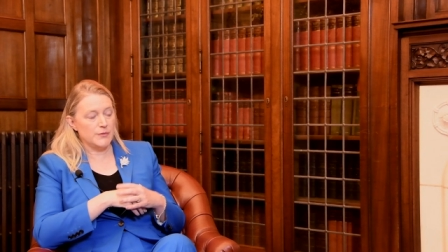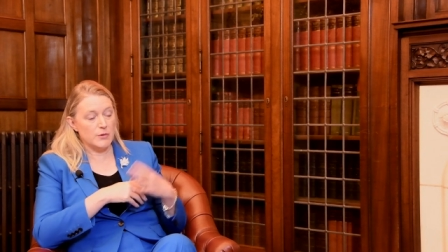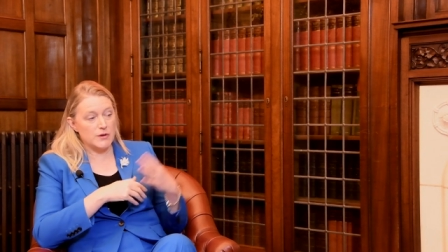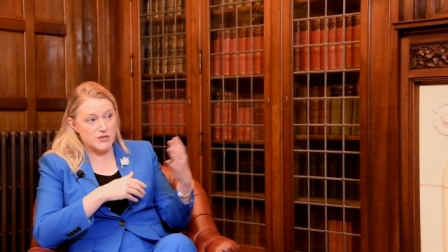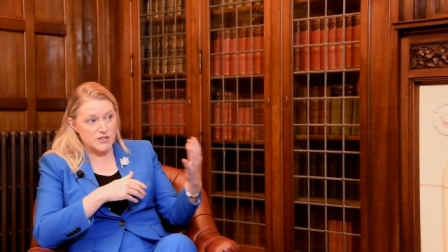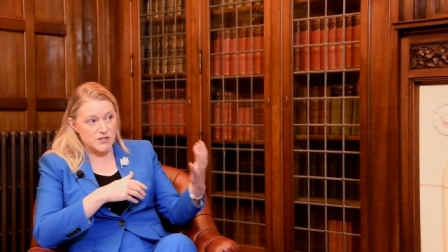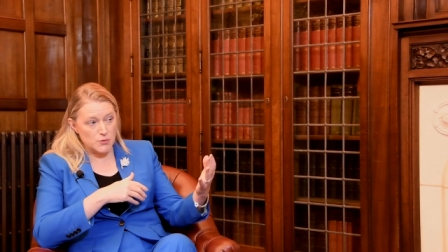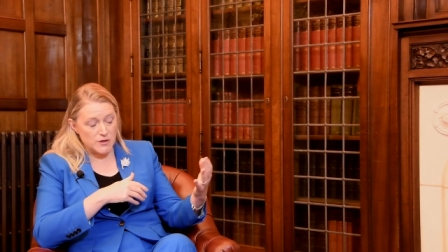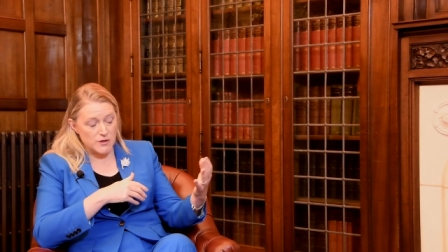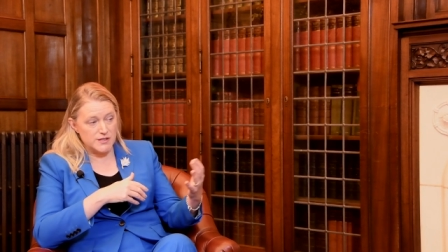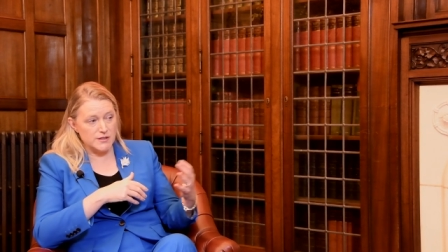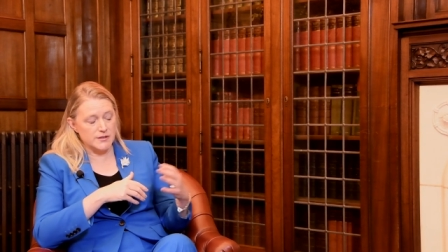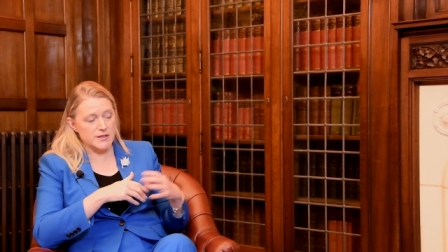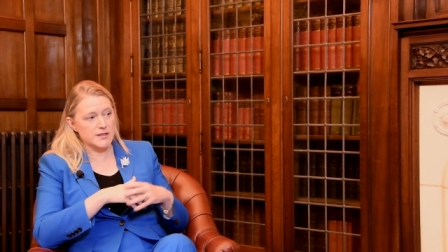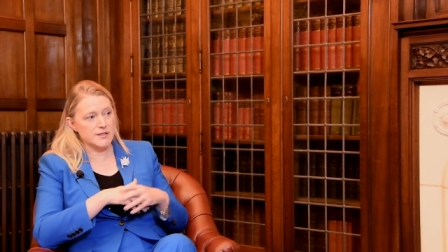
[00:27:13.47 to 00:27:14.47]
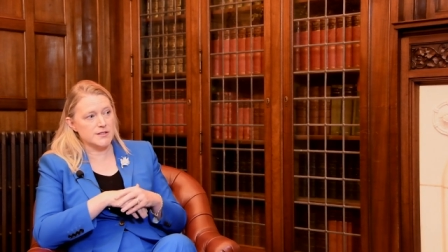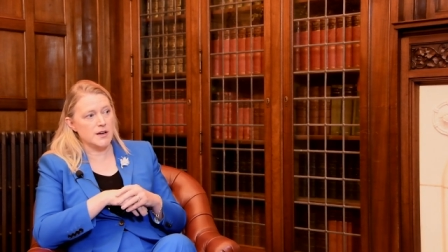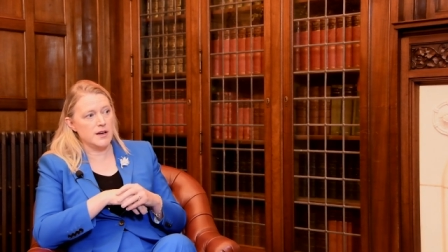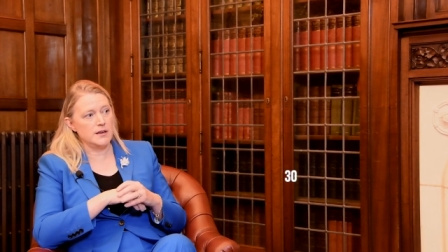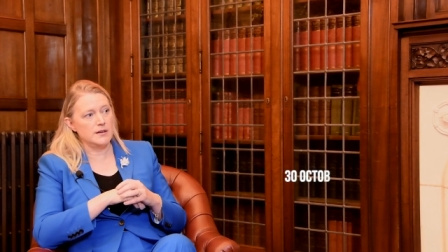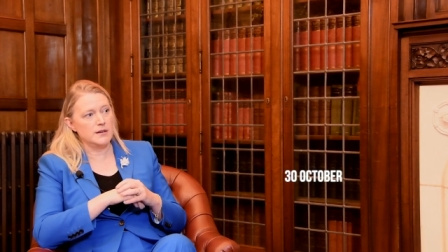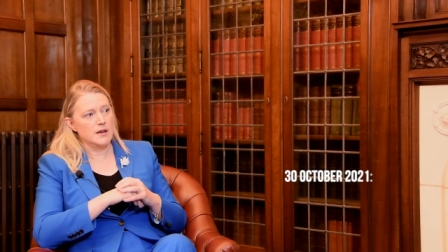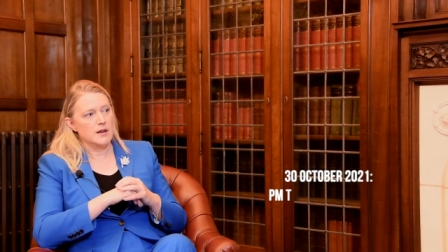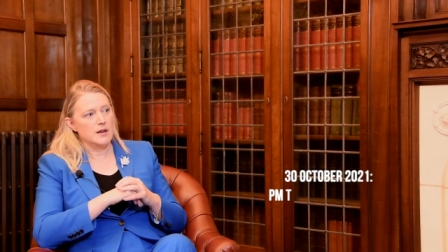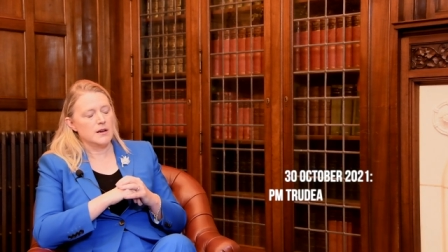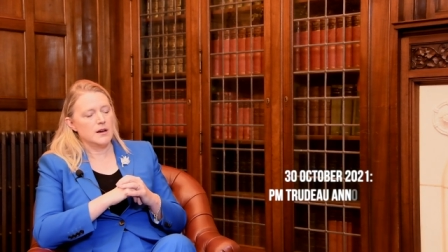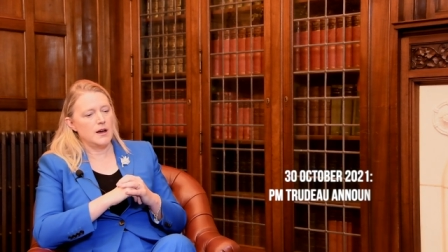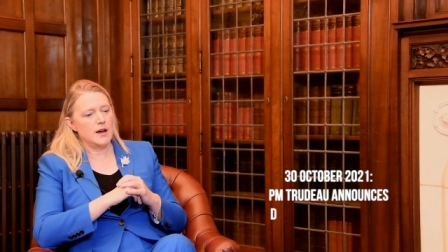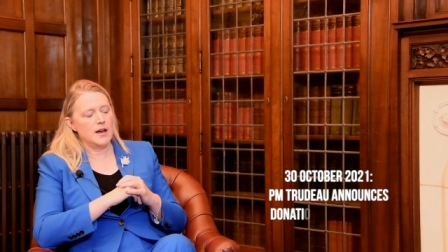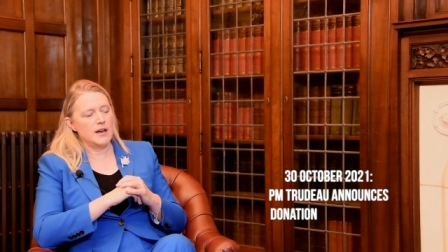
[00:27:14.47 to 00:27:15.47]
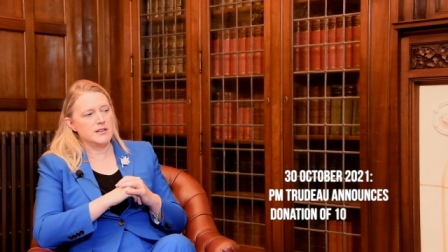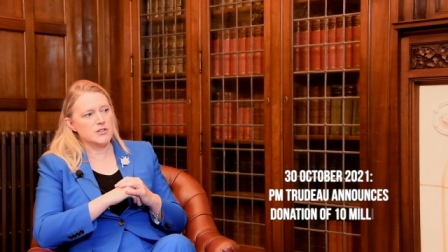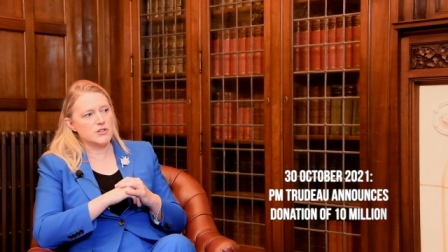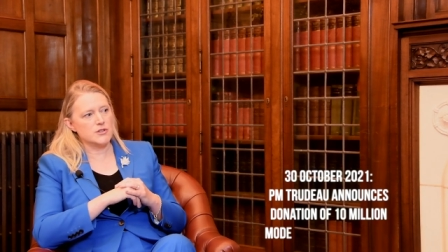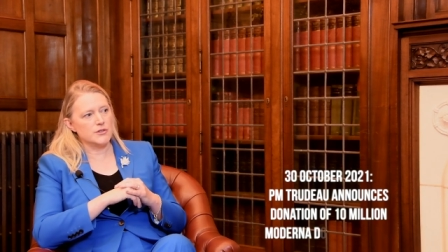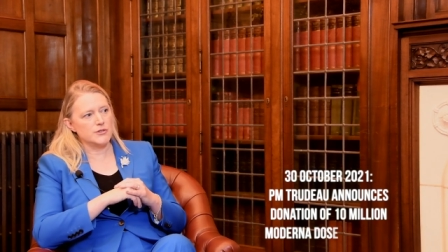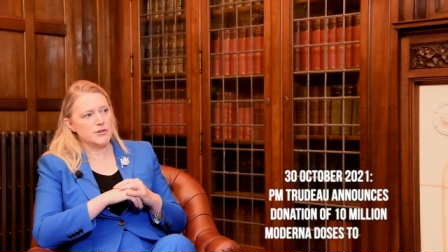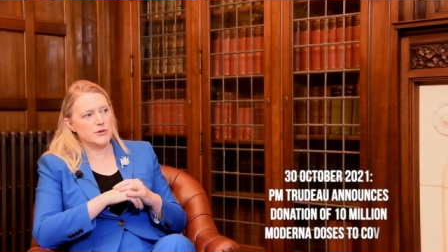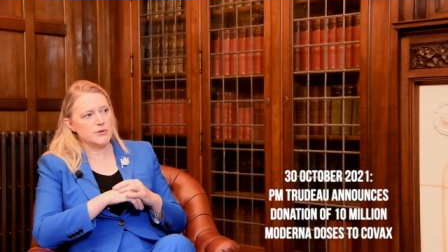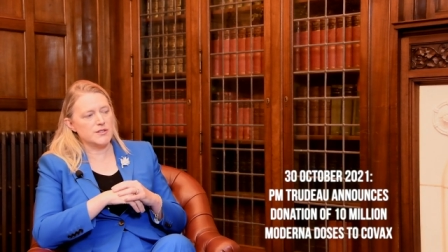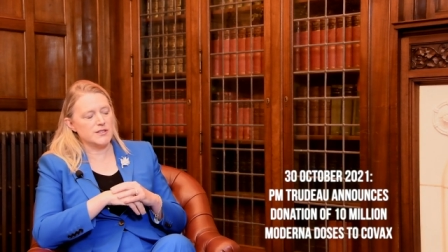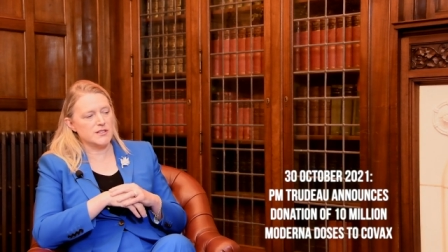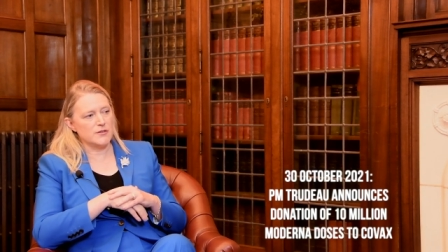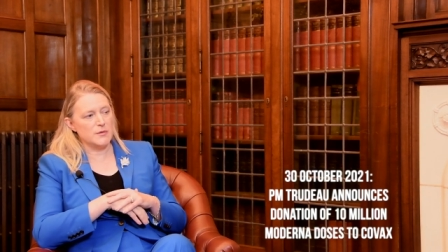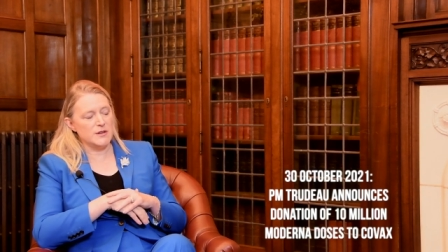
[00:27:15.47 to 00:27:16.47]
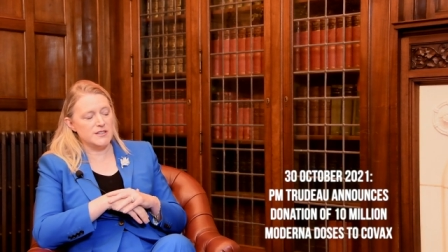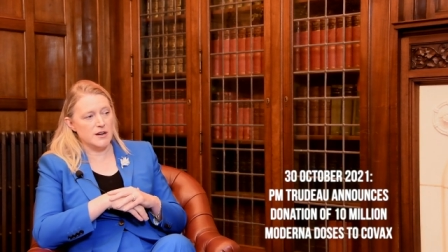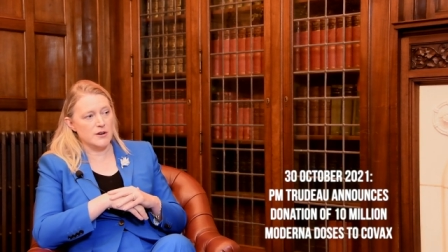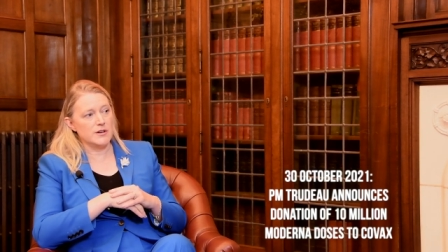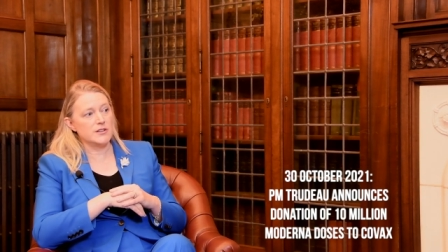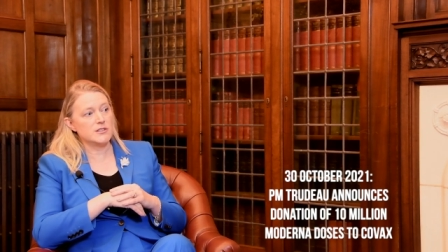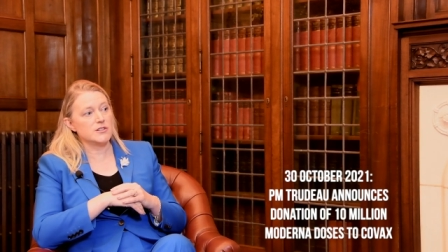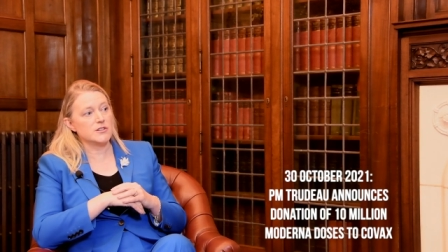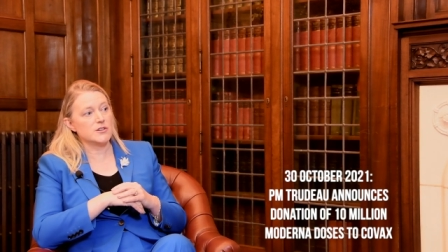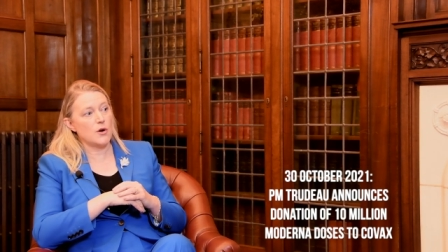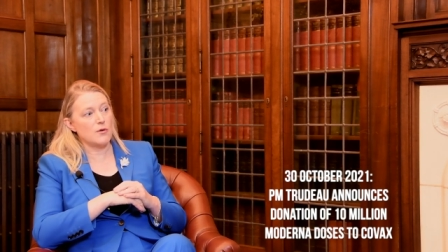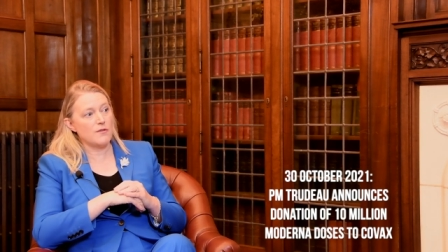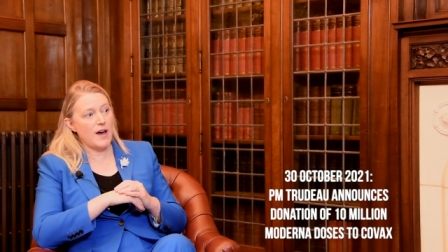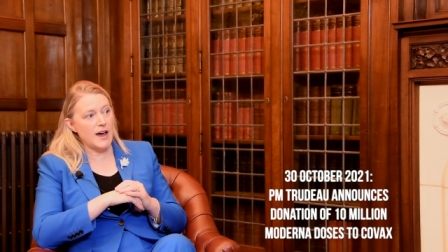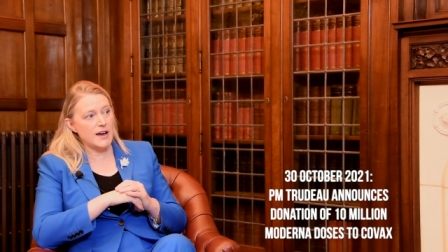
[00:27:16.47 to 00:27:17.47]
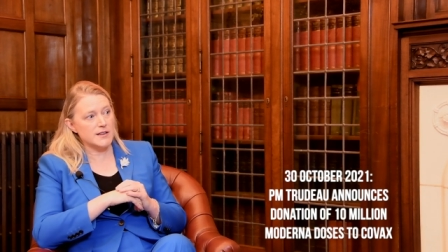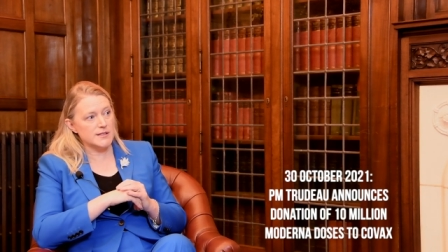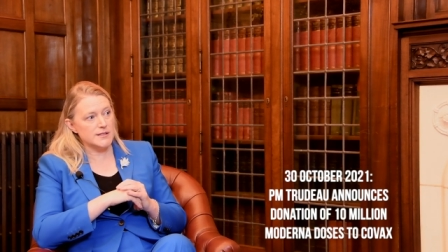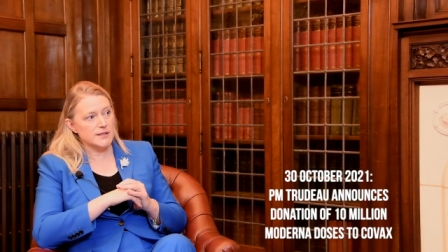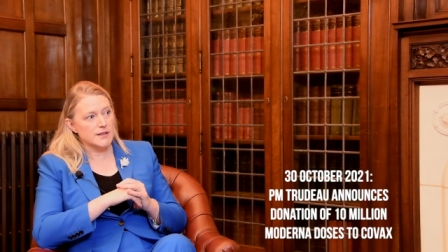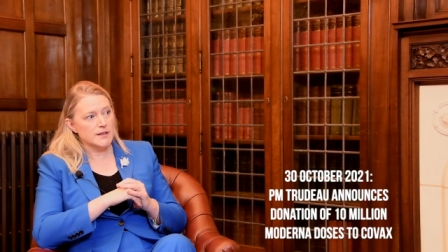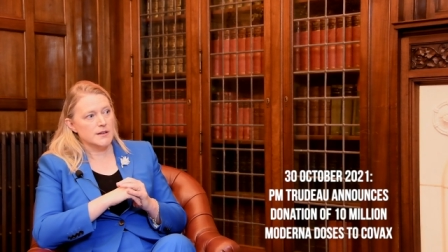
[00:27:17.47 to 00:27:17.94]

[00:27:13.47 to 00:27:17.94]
We've just recently assigned uh, additional doses of Moderna to COVAX.